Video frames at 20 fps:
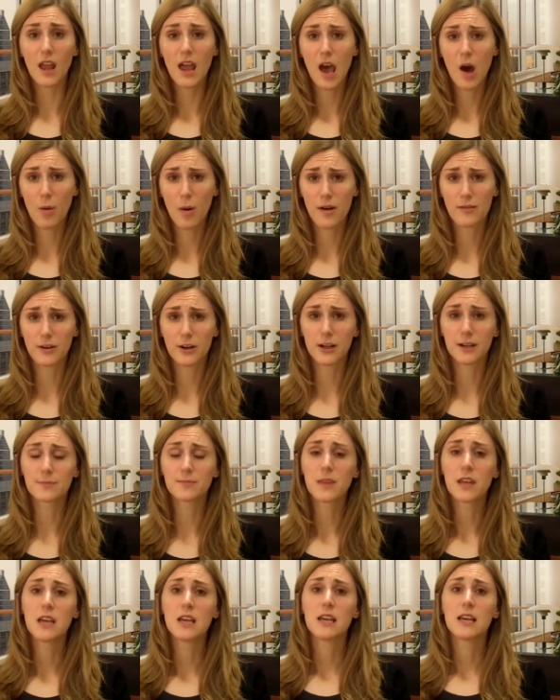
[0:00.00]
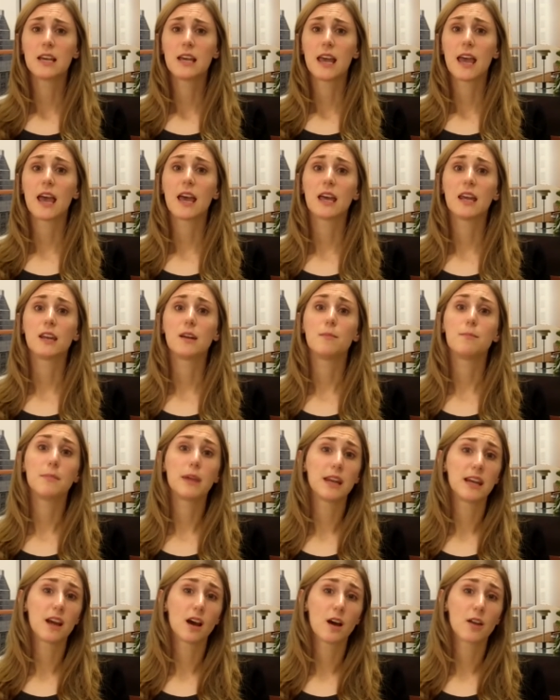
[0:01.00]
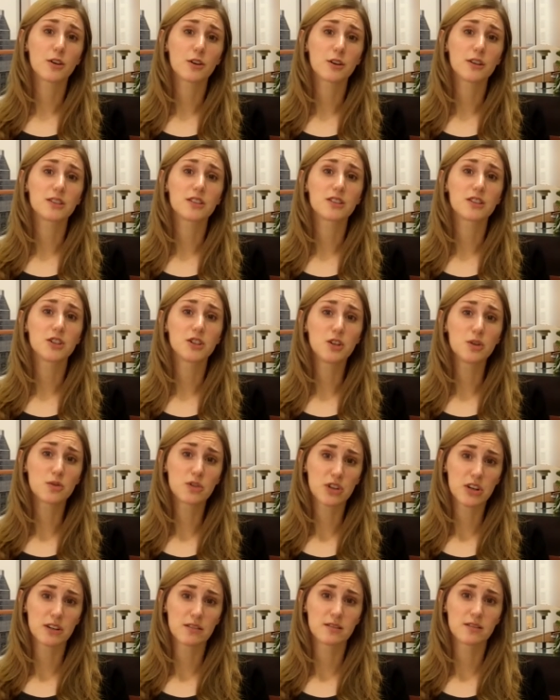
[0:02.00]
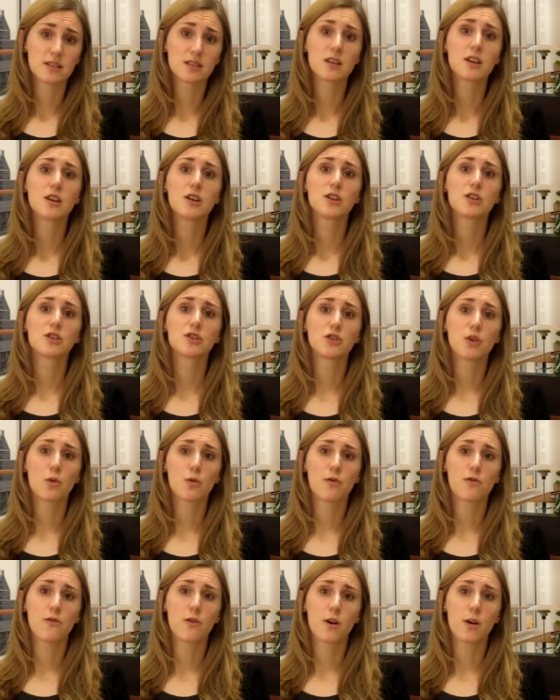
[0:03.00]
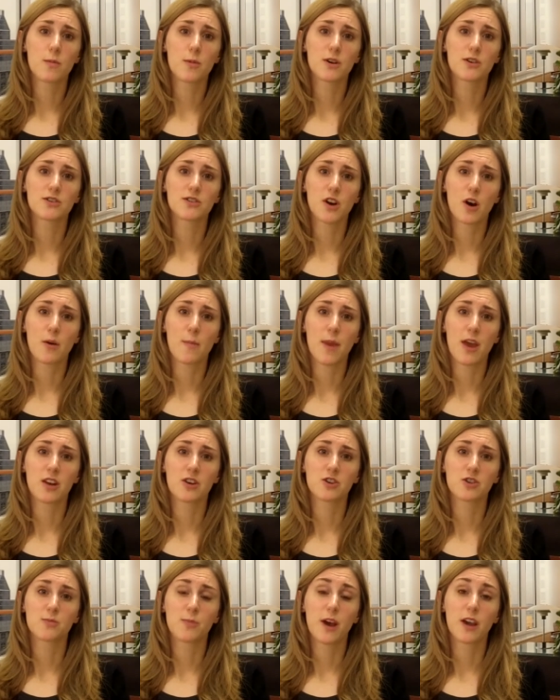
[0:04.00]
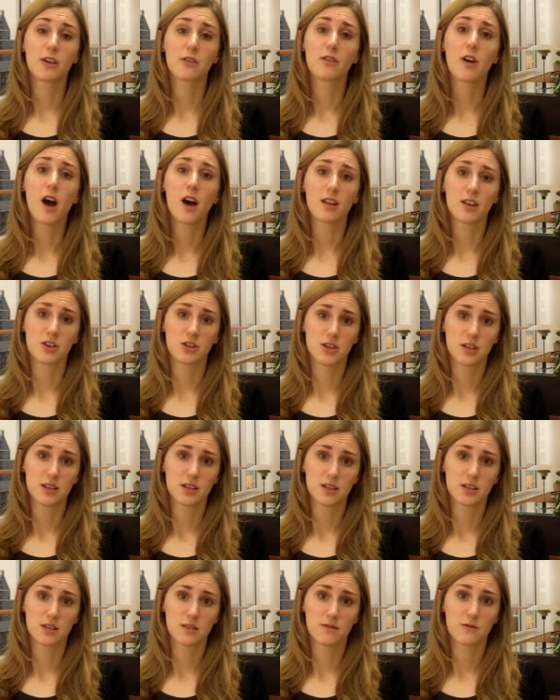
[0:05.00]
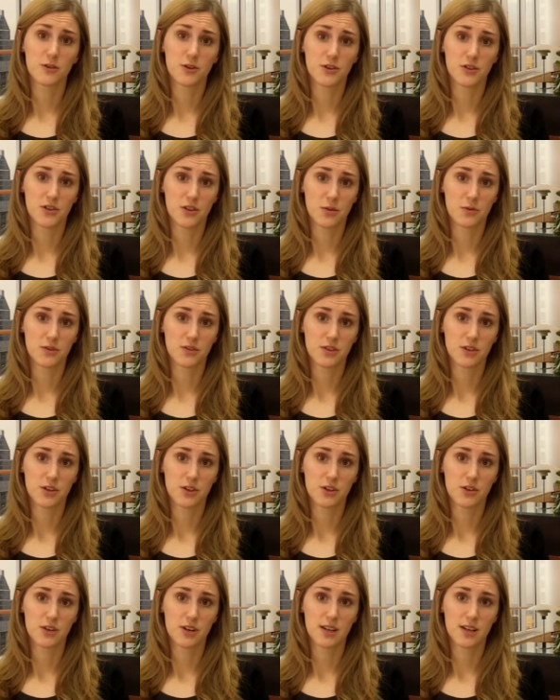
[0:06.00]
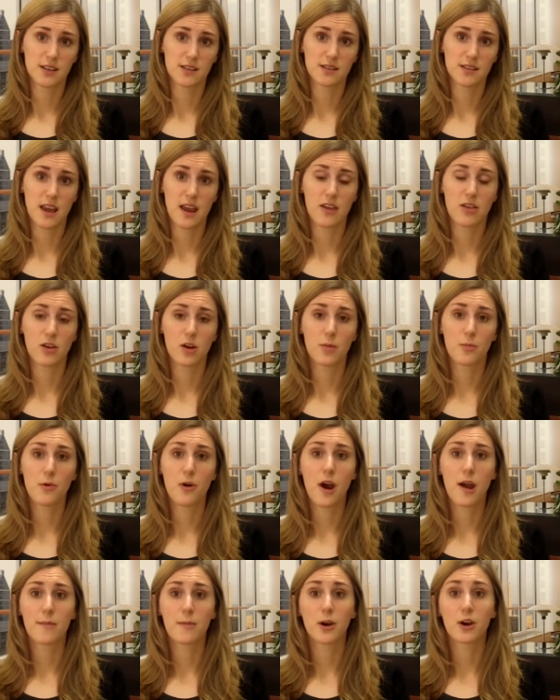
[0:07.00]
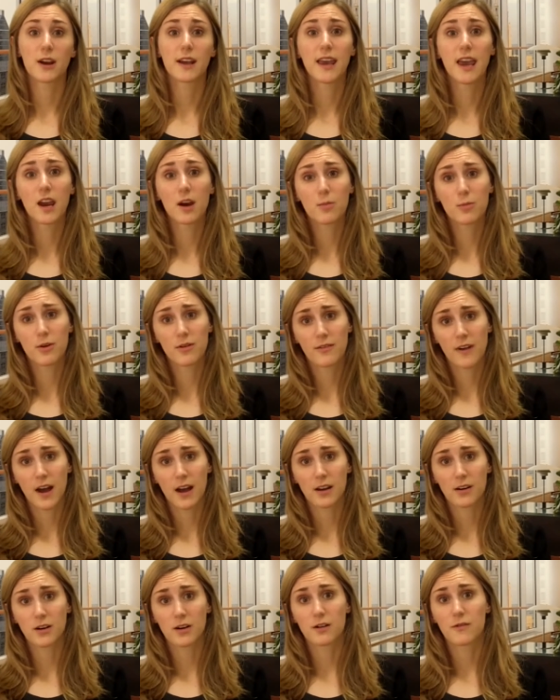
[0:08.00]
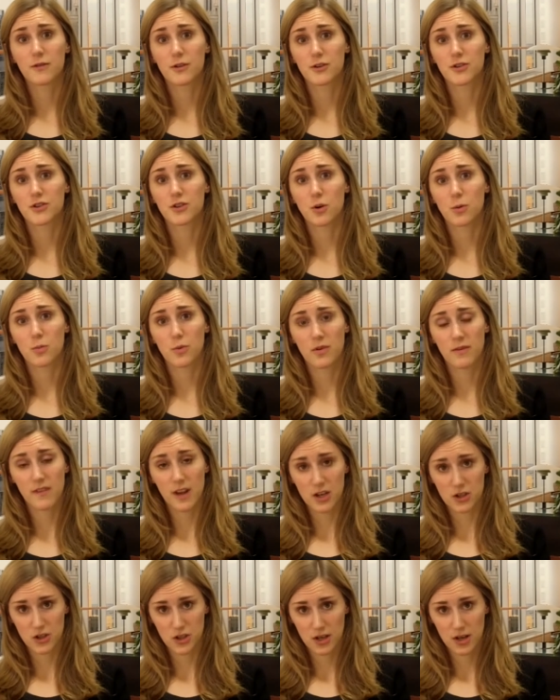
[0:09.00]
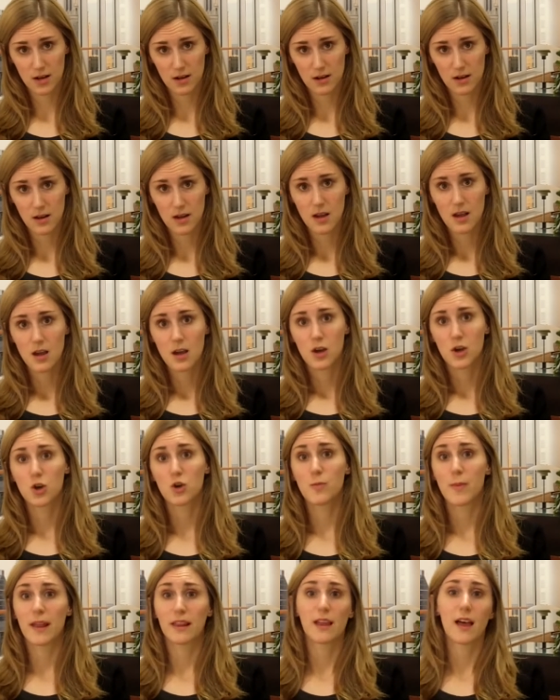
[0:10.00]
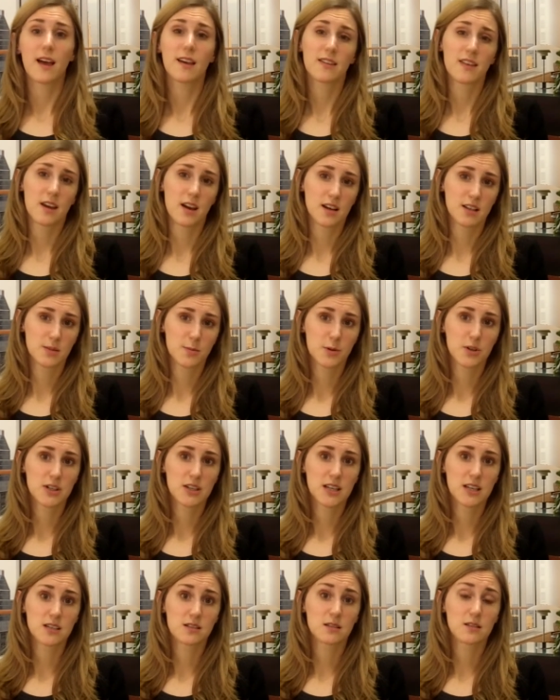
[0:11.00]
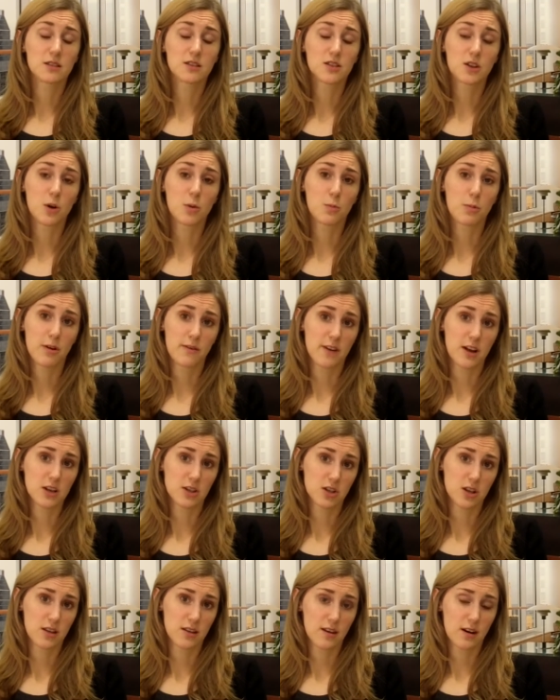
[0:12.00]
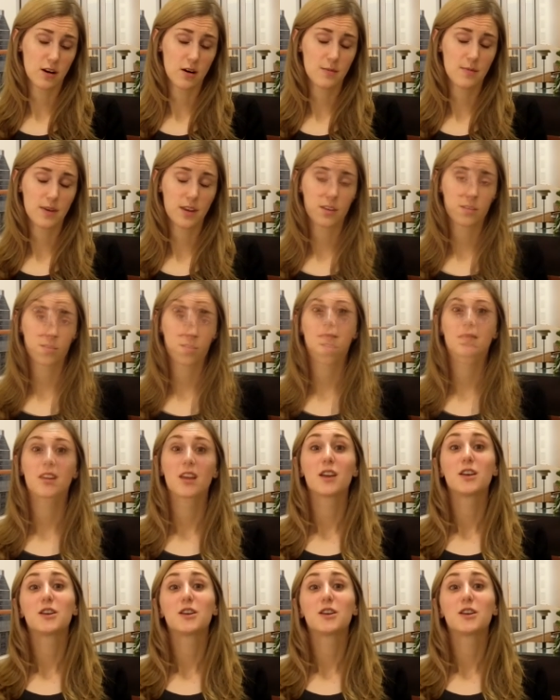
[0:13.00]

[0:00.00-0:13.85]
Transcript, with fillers: However, in many other institutions, stone formers are managed by urologists for stone surgeries and their primary care provider for stone prevention, who may lack the expertise in stone prevention therapies.